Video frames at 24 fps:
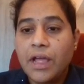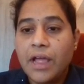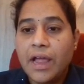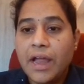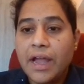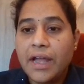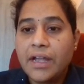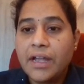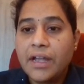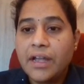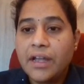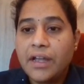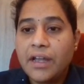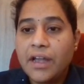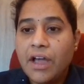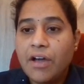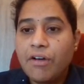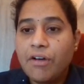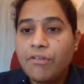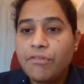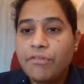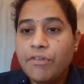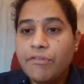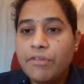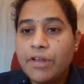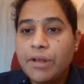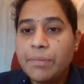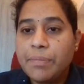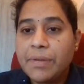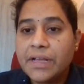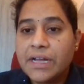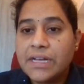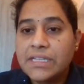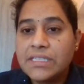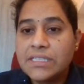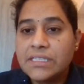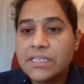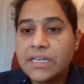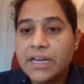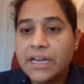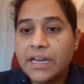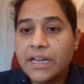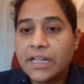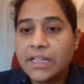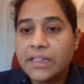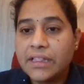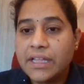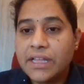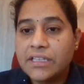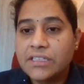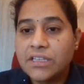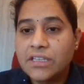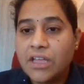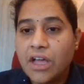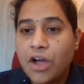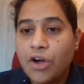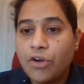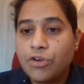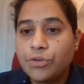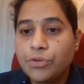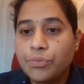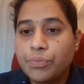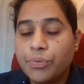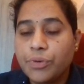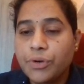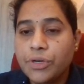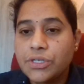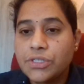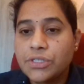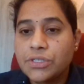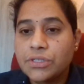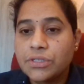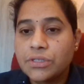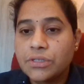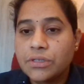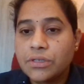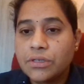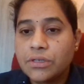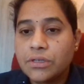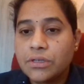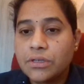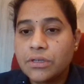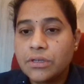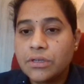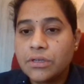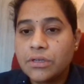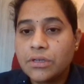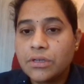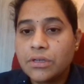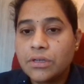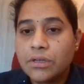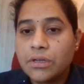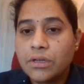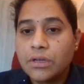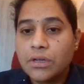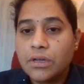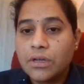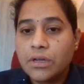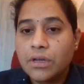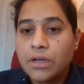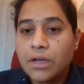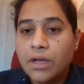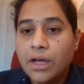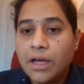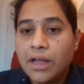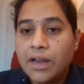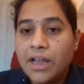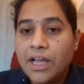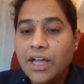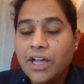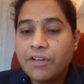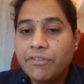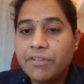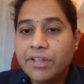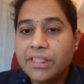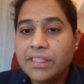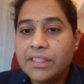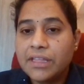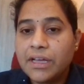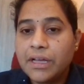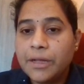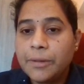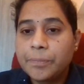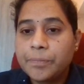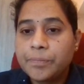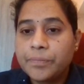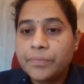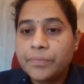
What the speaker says: And now we will be considering these outputs along with the